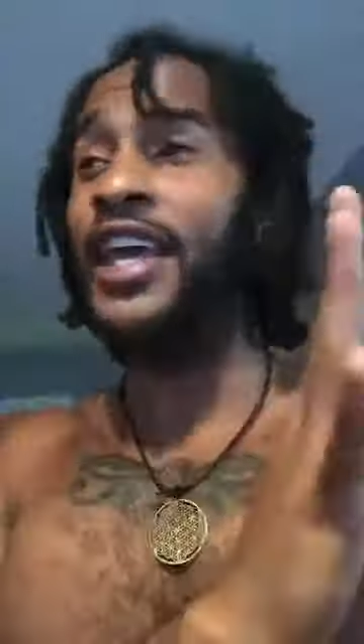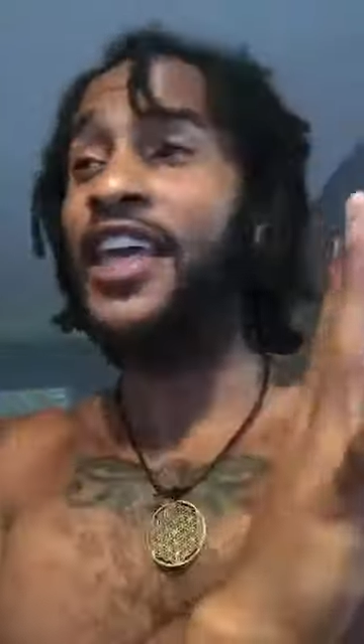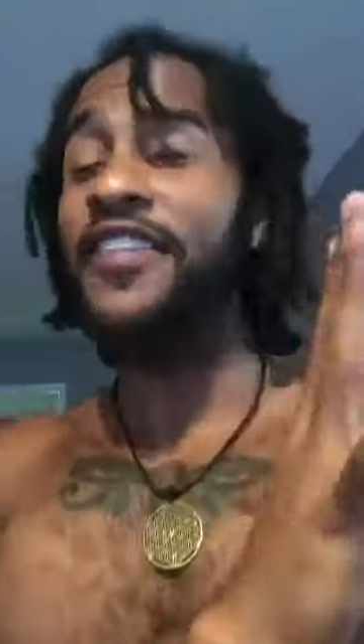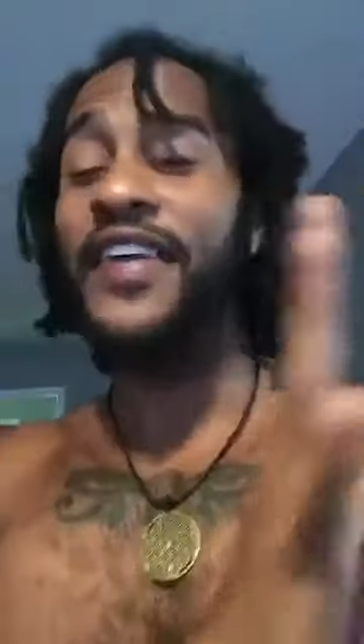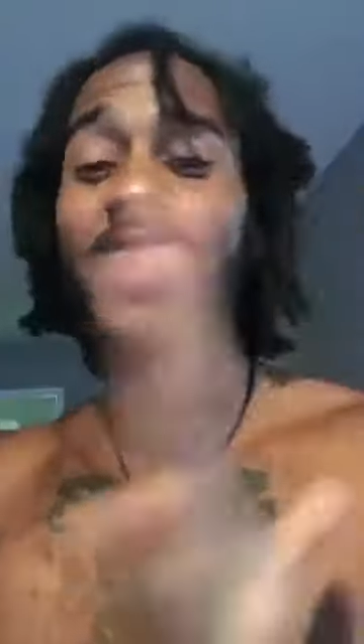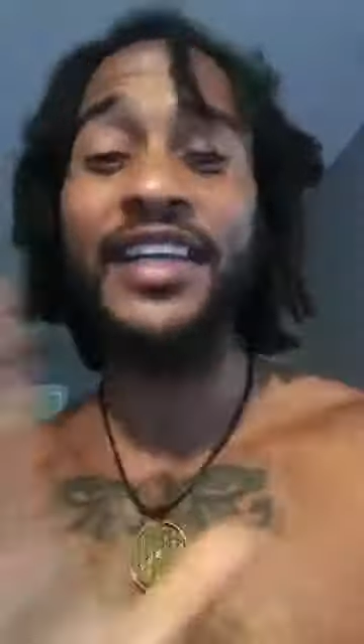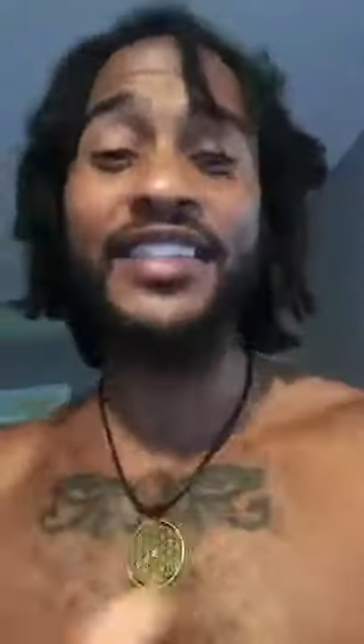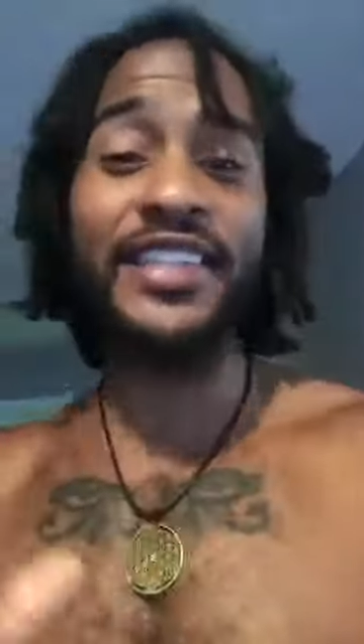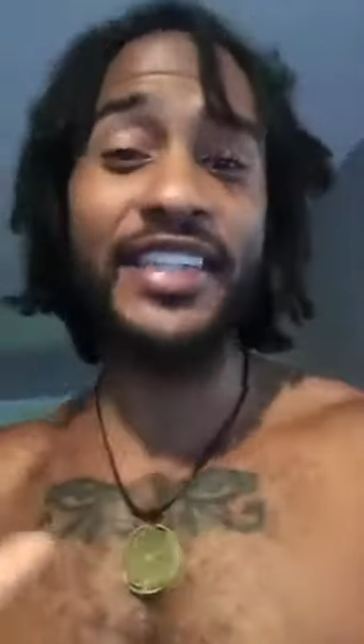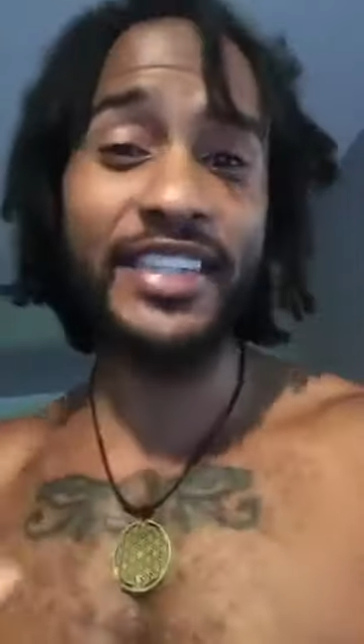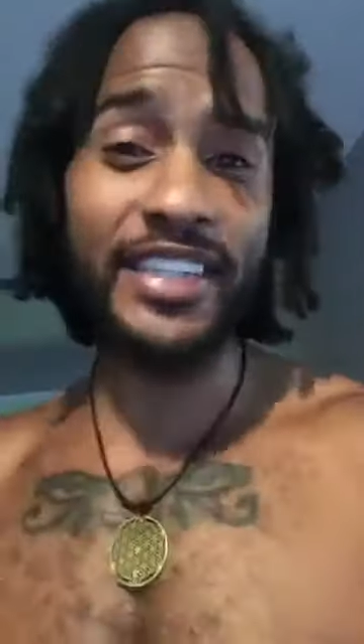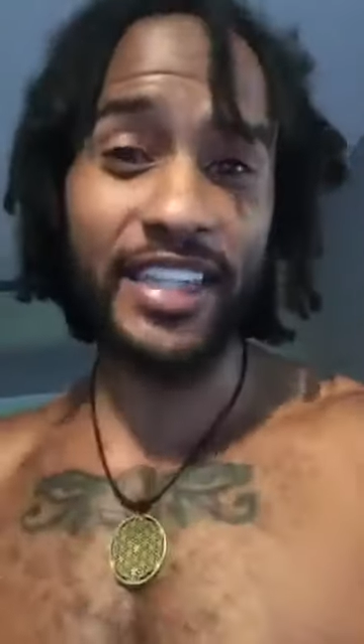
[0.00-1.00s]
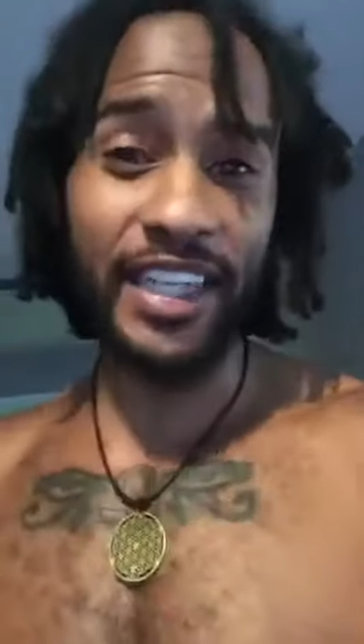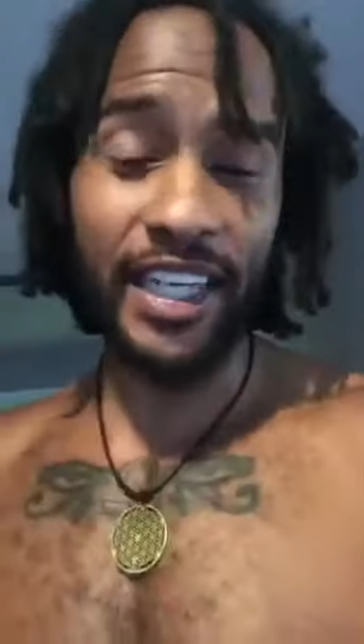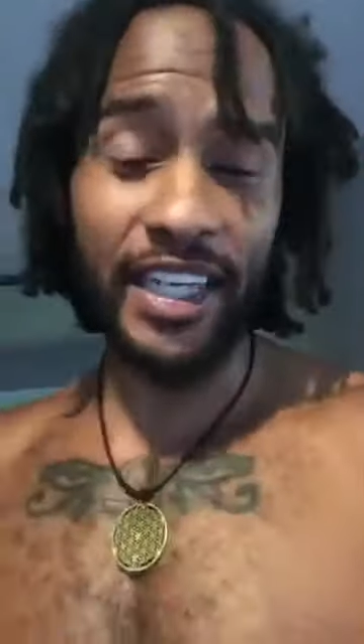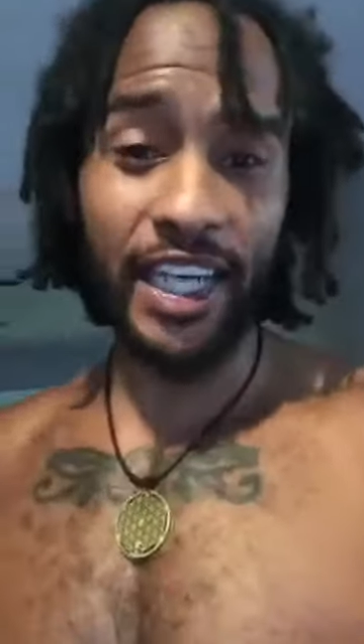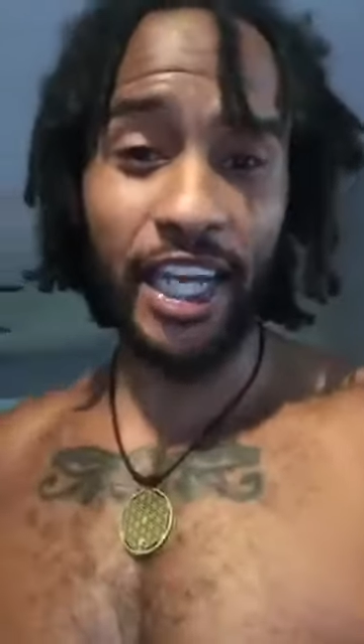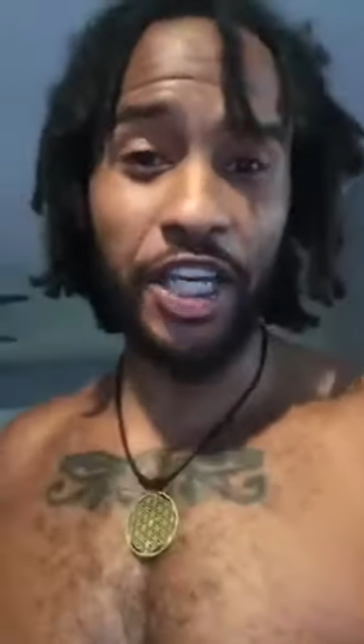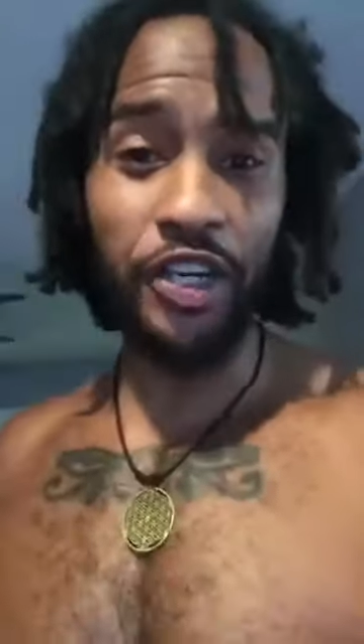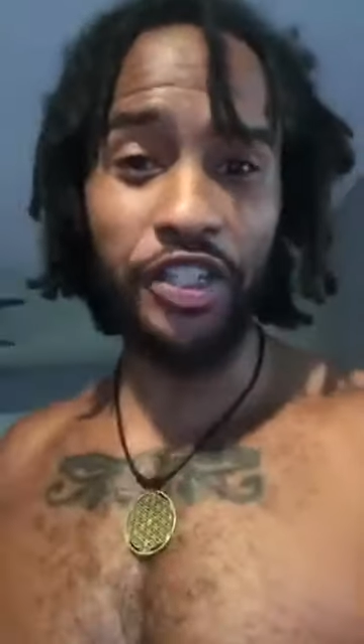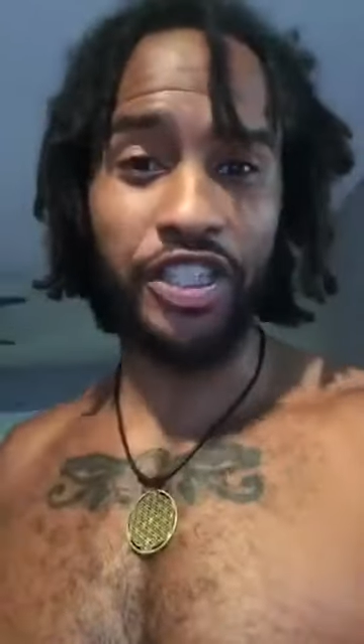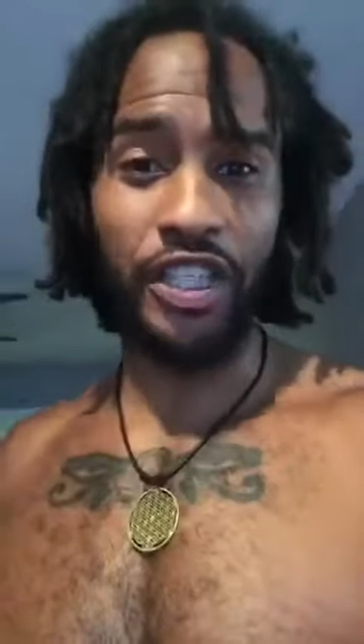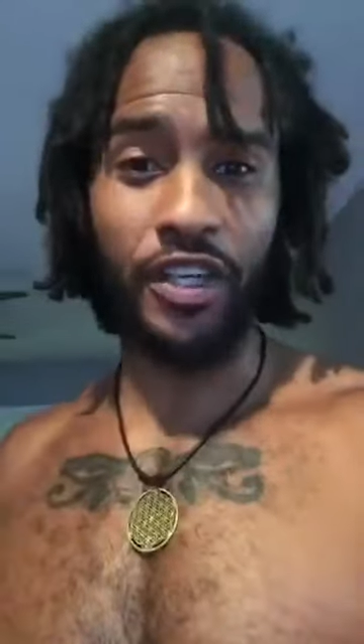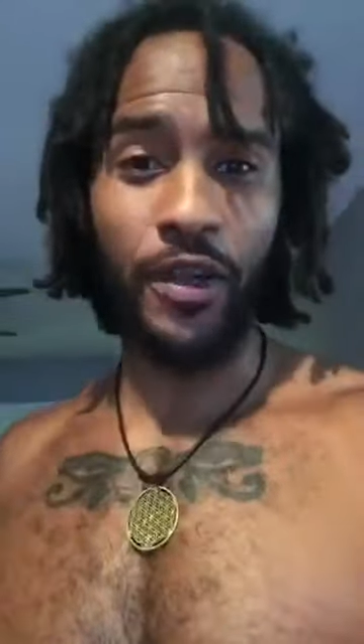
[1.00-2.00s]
that exists needs energy.